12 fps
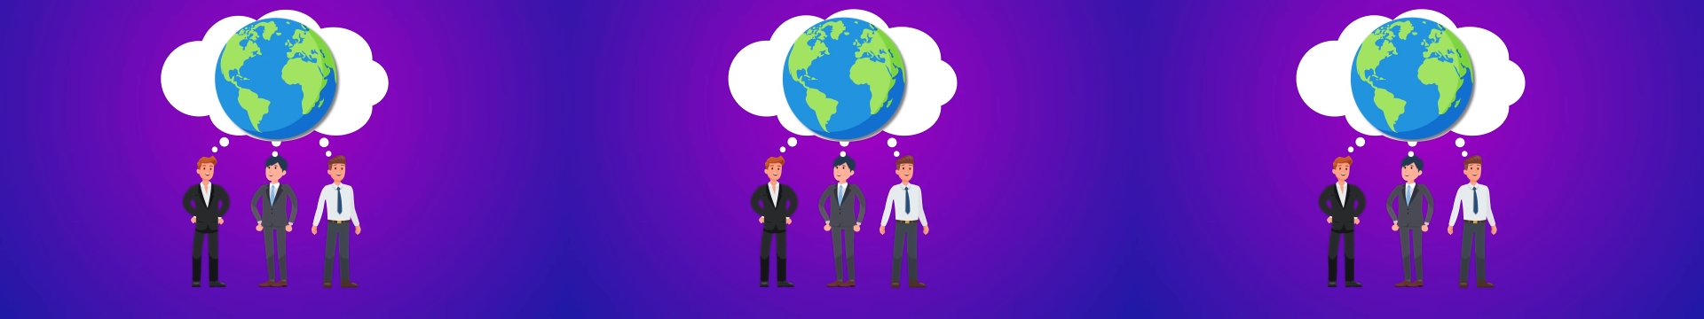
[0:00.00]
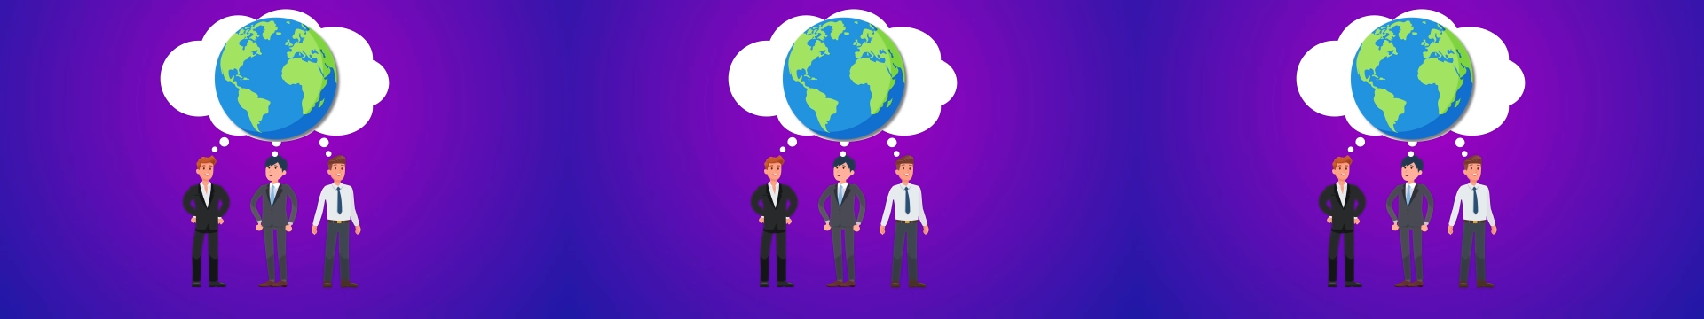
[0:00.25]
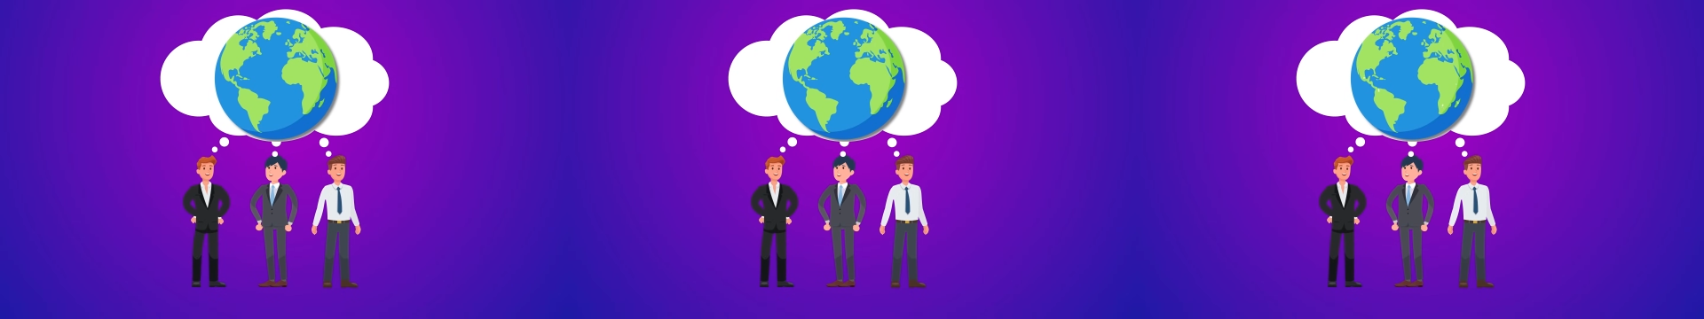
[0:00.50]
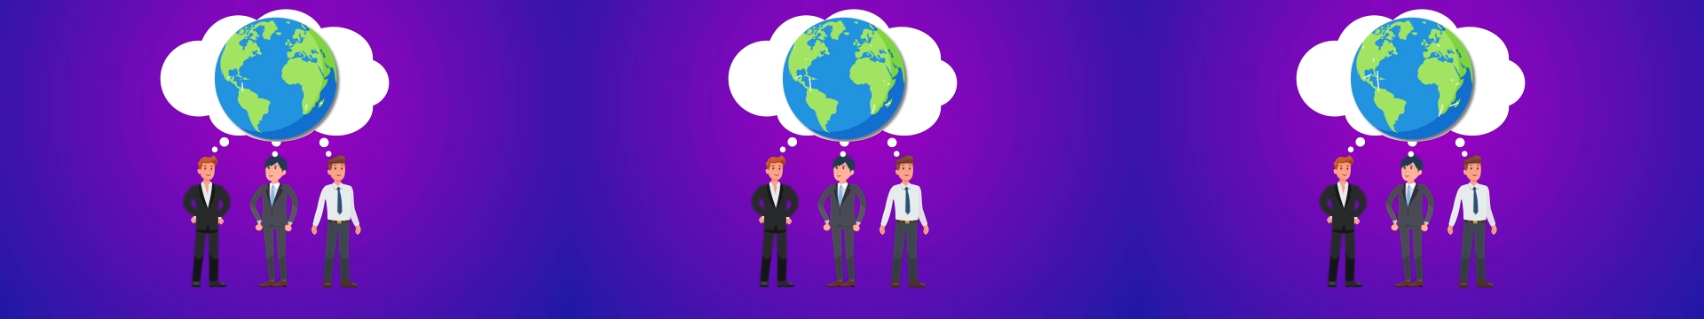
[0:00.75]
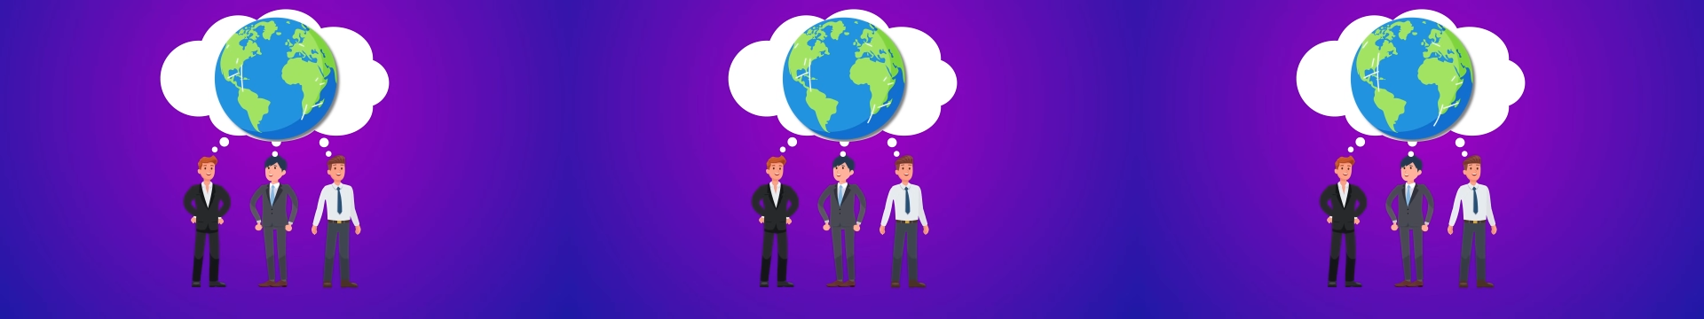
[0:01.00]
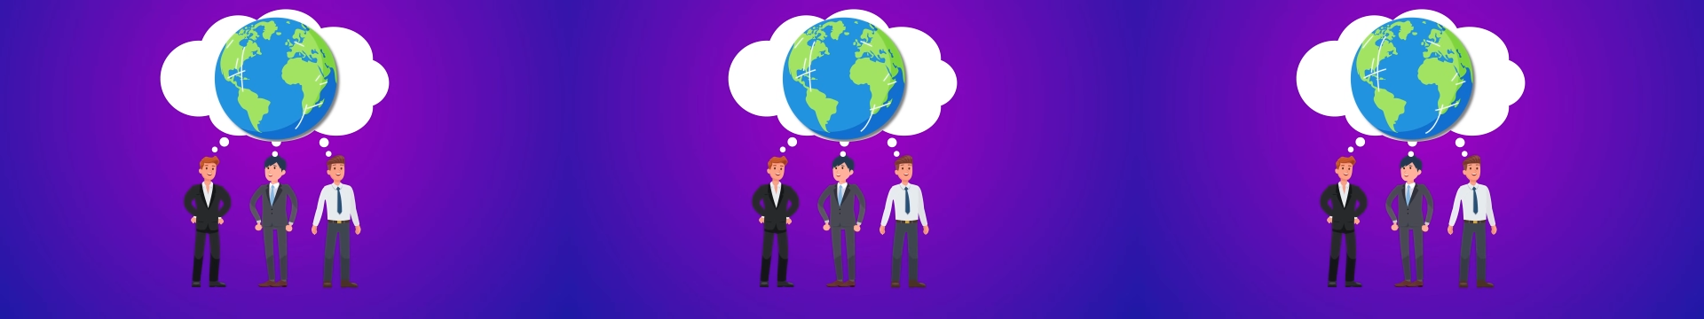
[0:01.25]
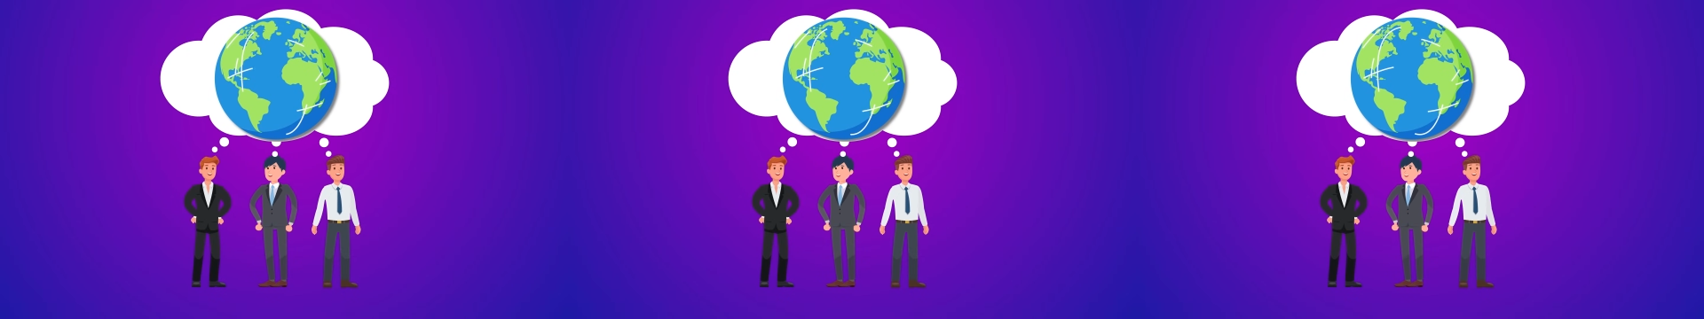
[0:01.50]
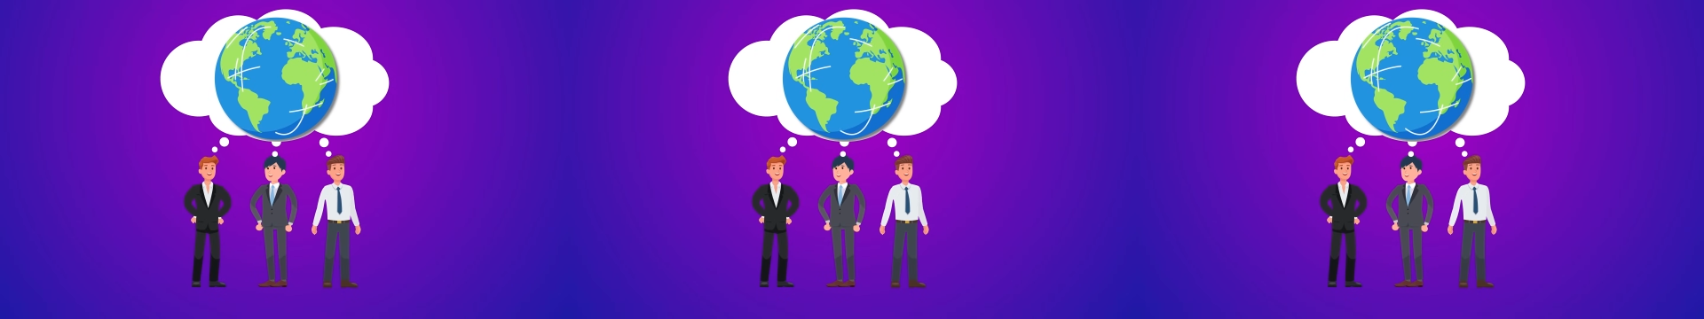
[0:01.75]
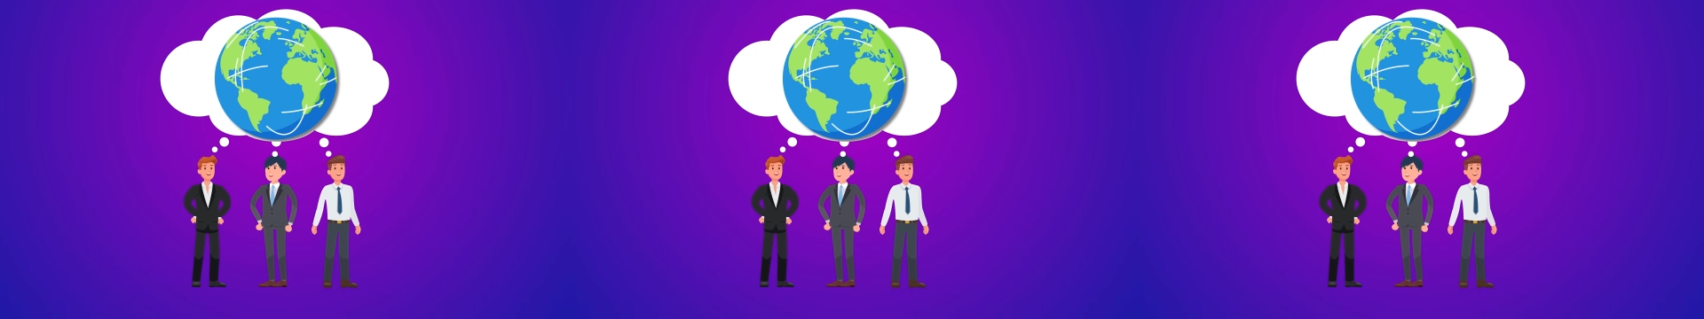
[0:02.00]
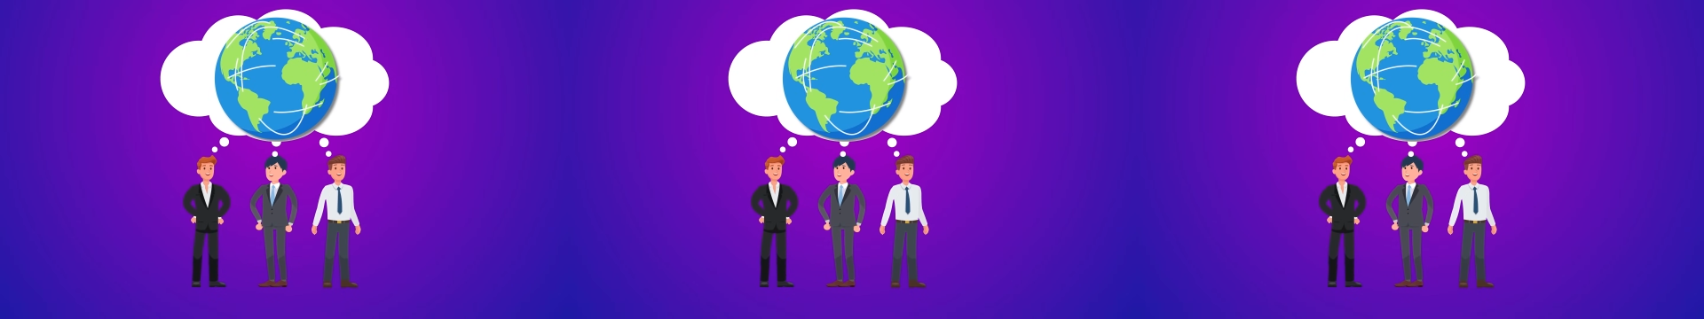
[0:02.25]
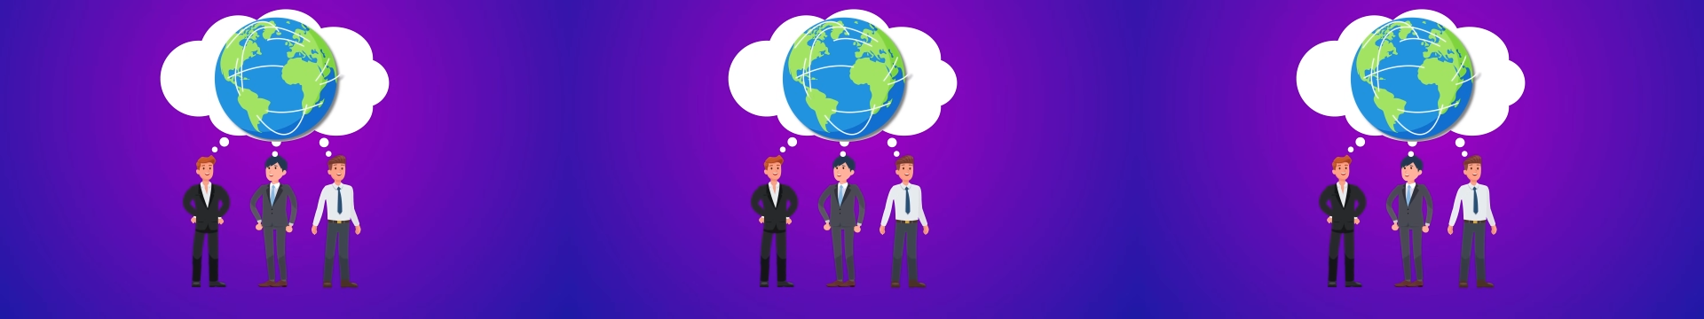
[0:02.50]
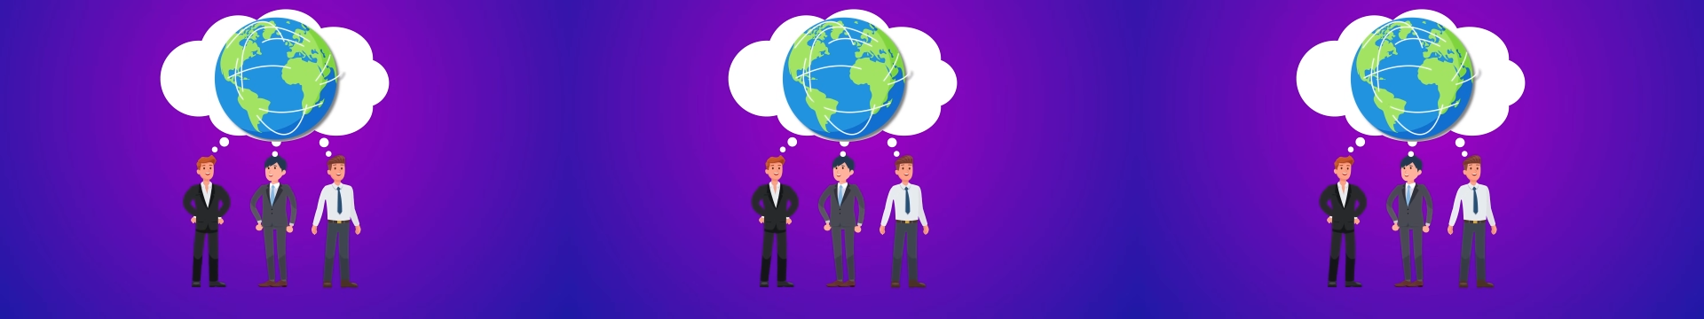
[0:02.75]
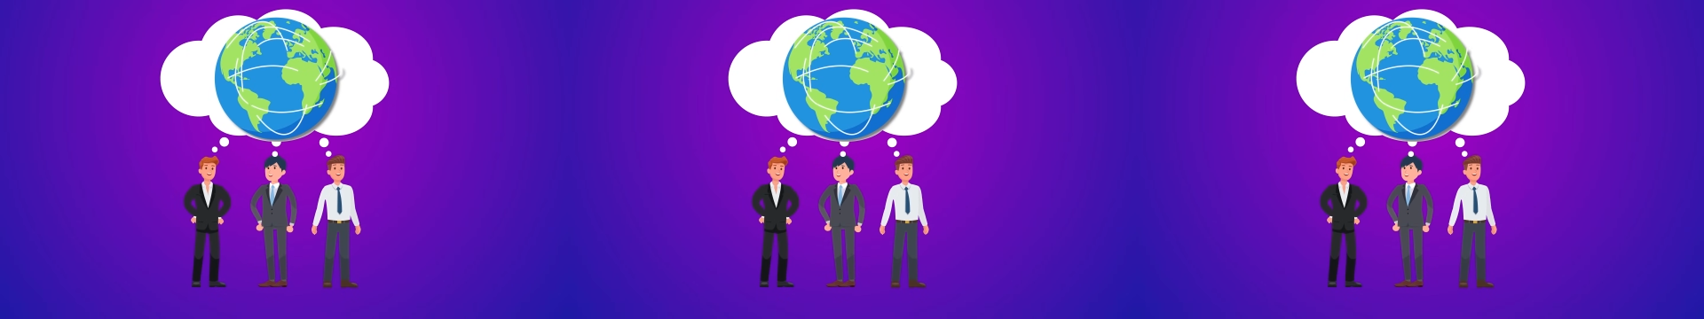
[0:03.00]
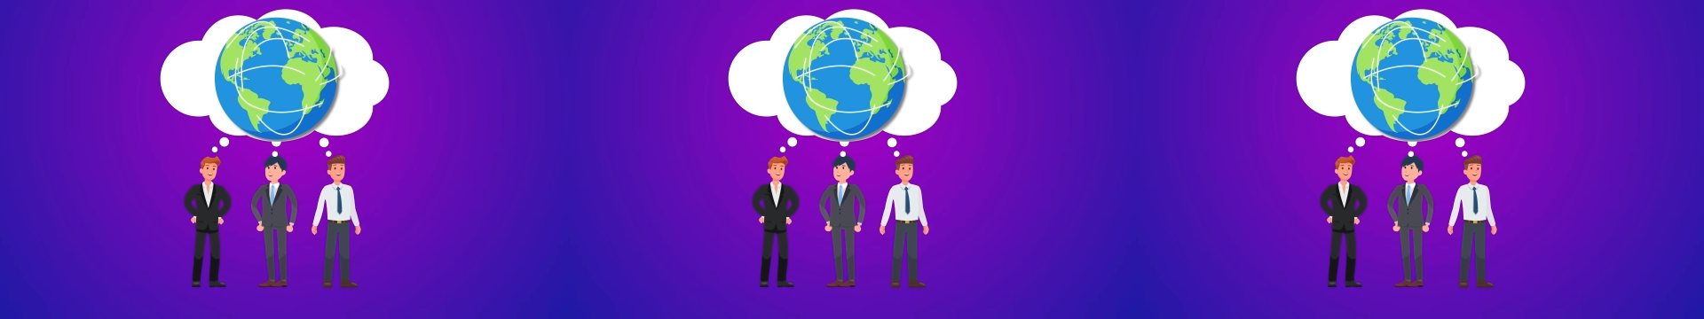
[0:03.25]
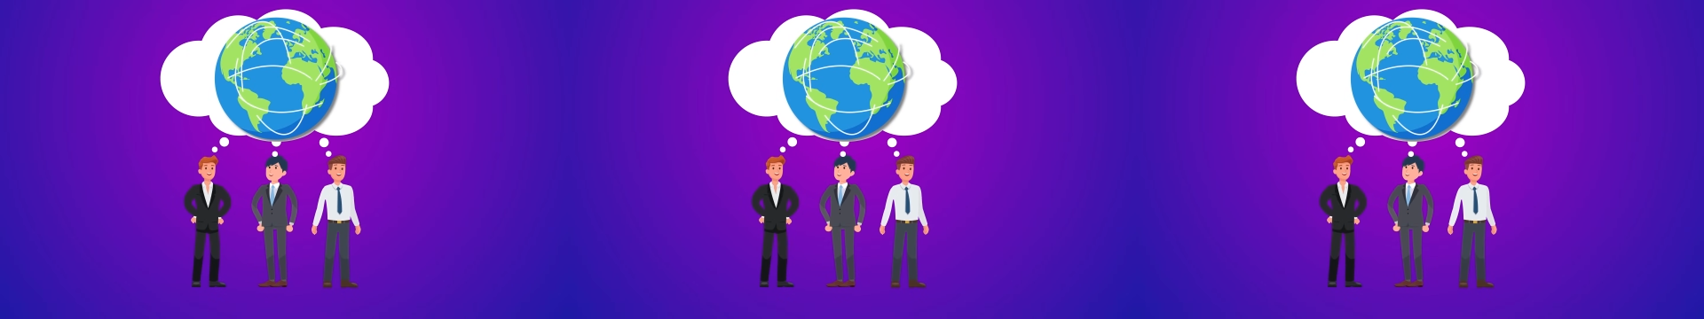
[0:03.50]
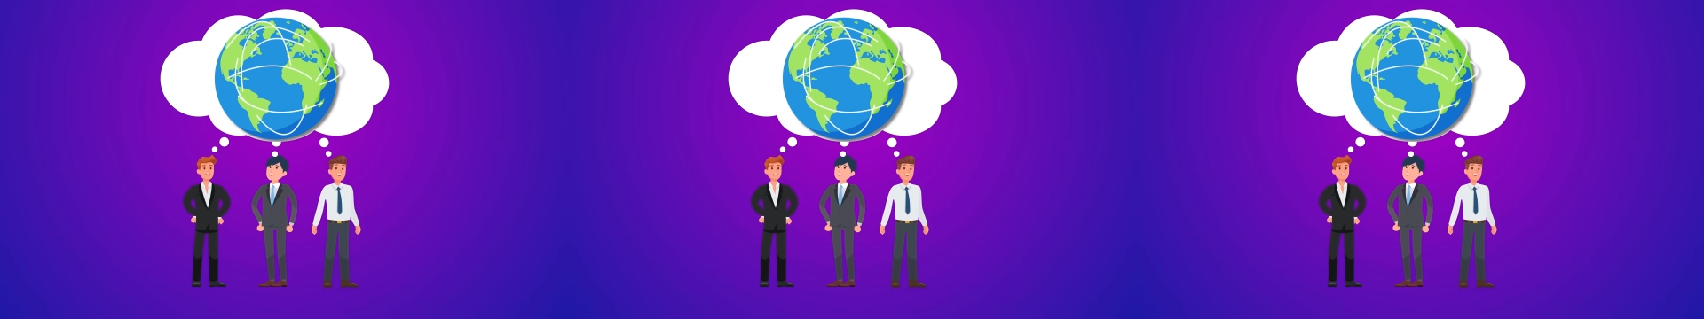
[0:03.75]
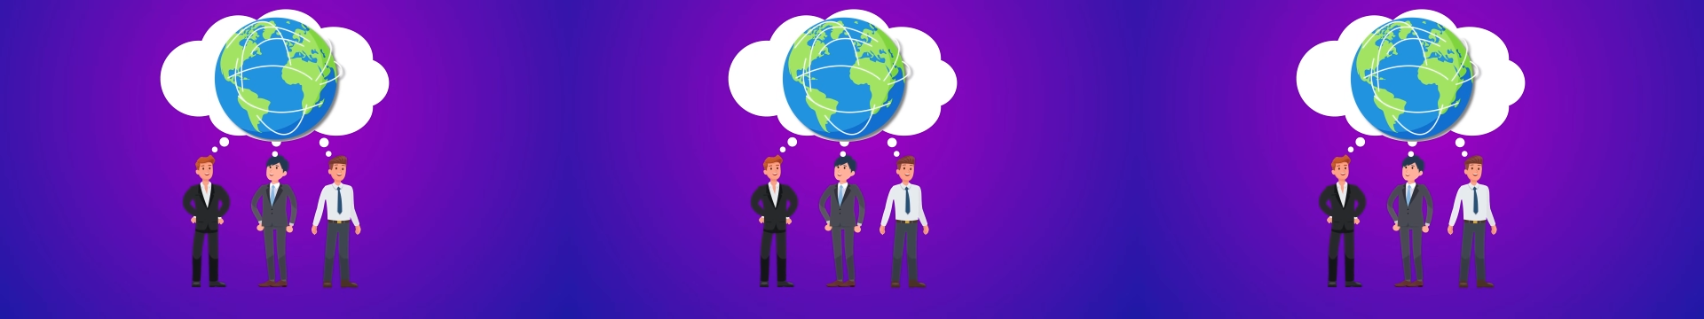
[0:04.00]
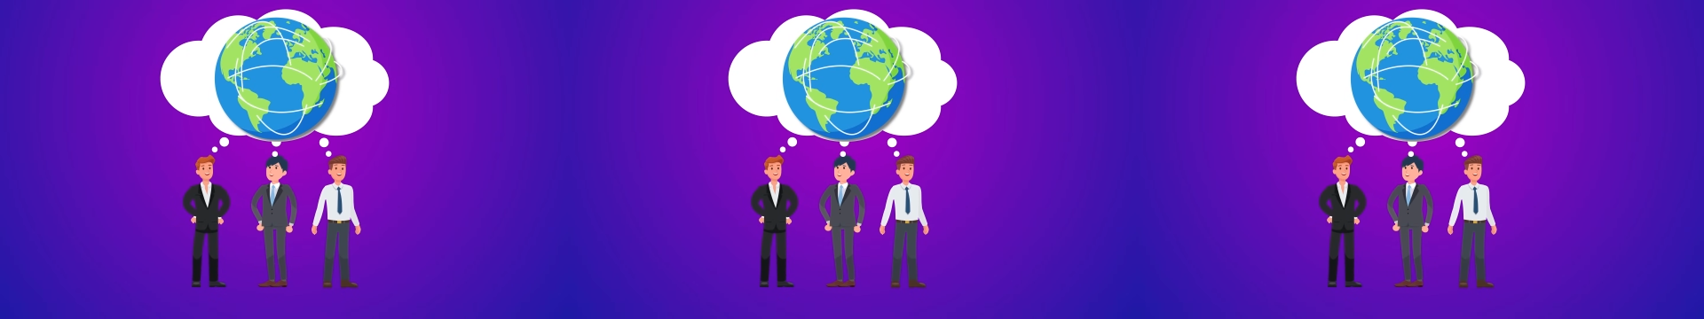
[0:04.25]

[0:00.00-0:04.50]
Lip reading: (no speaker visible)